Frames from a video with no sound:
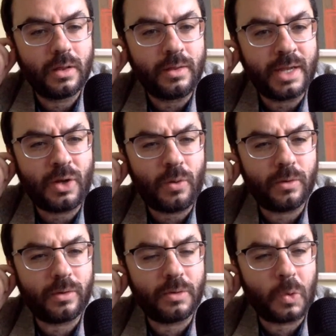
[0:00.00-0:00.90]
they don't
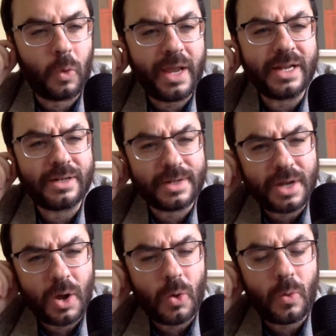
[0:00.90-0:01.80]
quite
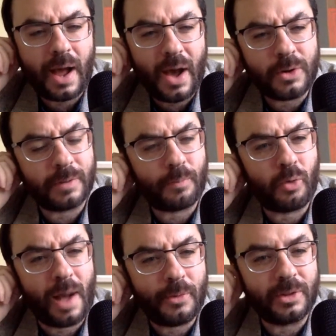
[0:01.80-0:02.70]
know how to
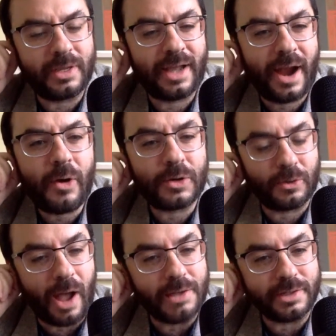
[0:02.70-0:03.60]
properly
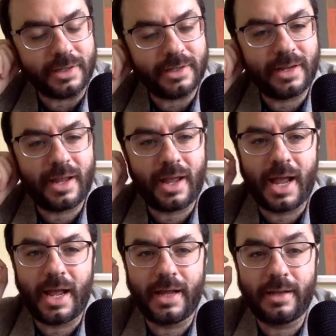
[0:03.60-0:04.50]
characterize it,
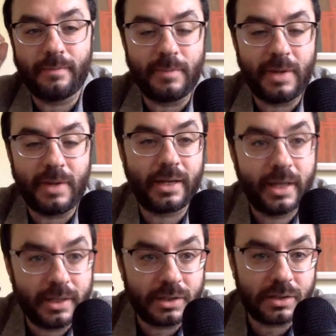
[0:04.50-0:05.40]
meaning
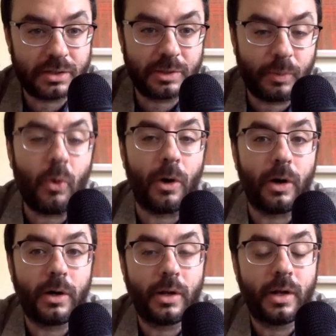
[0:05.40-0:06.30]
his support.
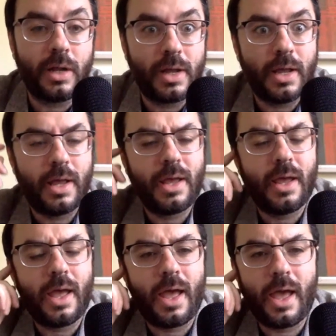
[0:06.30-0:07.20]

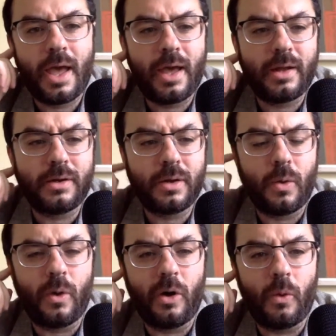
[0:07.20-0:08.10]
And
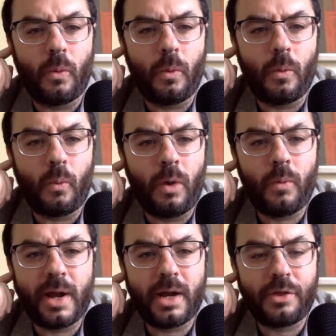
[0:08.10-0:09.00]
one
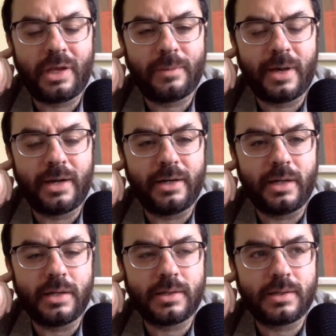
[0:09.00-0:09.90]
way to think about it
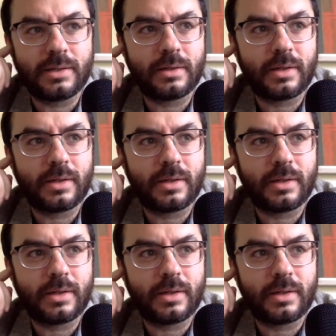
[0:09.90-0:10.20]
is